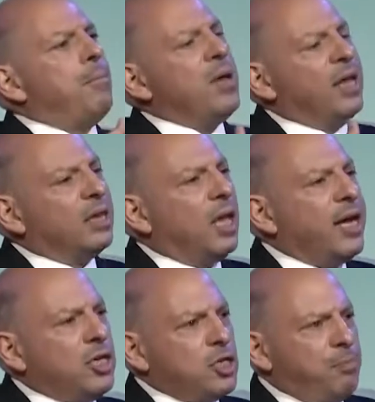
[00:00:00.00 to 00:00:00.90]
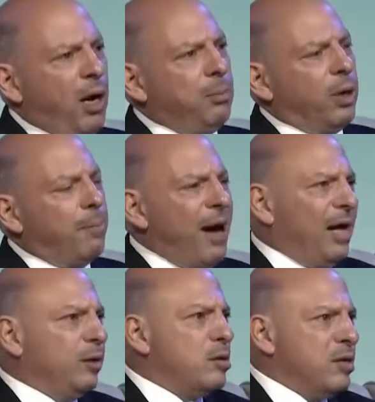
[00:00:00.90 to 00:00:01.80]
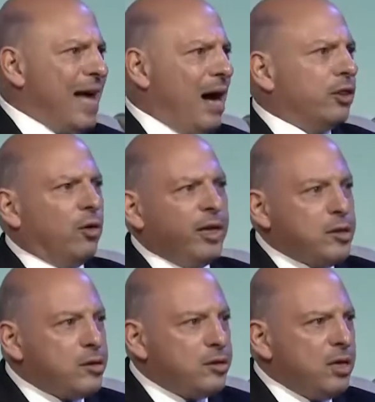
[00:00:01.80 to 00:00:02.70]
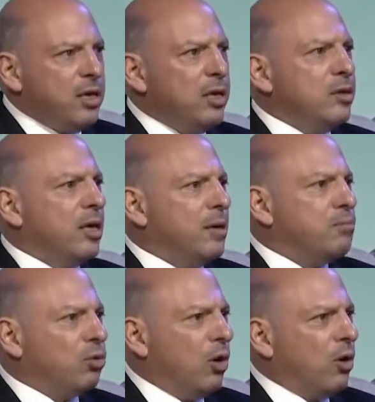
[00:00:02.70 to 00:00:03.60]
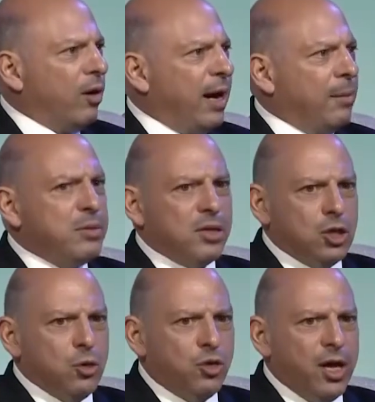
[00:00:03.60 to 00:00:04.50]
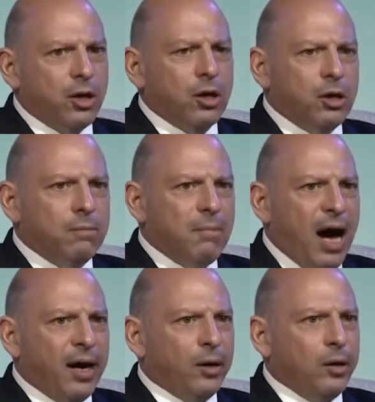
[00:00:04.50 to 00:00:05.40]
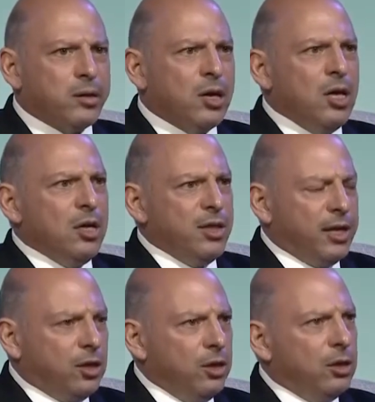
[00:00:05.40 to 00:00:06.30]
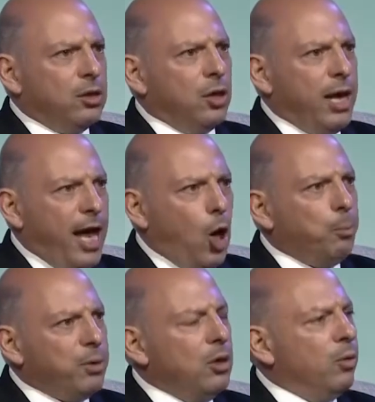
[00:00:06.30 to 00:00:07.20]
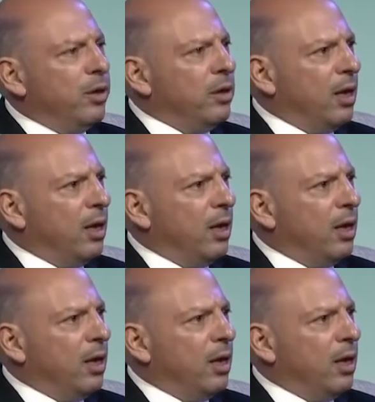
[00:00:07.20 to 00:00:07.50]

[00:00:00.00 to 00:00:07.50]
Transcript: enlightened public policy out there, any cities, any programs that you think are good models that could help you in